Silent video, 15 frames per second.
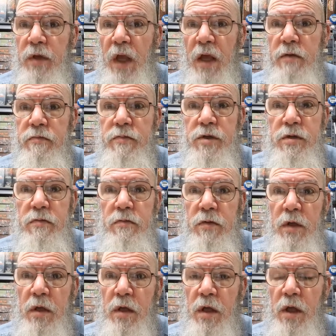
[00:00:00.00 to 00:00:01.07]
games
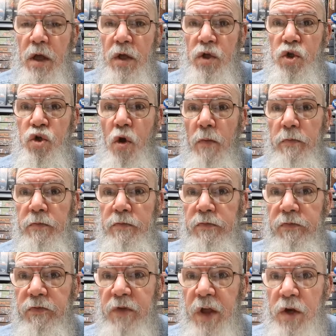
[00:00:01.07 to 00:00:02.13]
shop
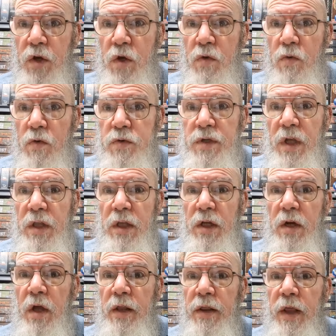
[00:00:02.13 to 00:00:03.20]
venue or
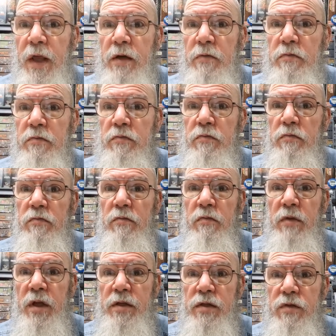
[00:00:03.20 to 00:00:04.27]
something like that,
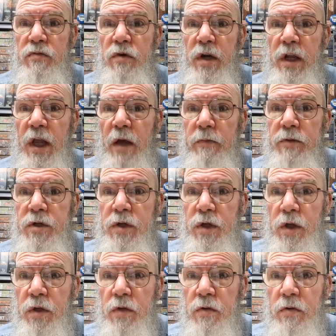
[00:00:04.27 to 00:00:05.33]
that's really up to
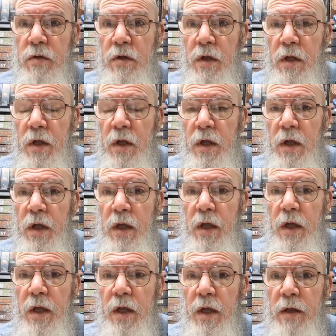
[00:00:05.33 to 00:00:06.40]
you.
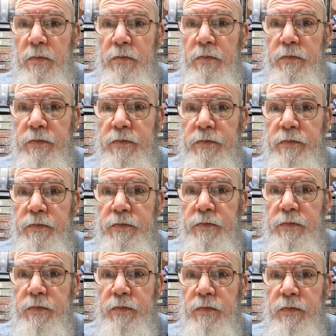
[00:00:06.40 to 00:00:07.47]

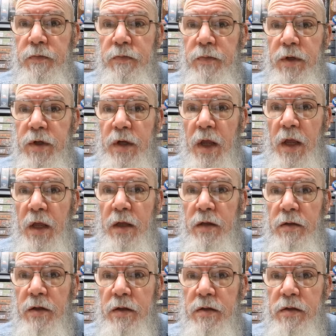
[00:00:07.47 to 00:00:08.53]
But yeah,
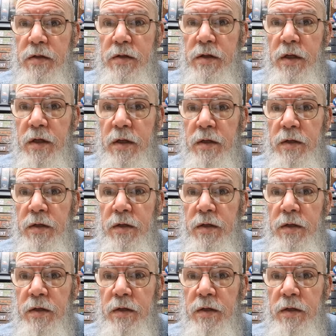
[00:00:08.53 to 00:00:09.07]
it's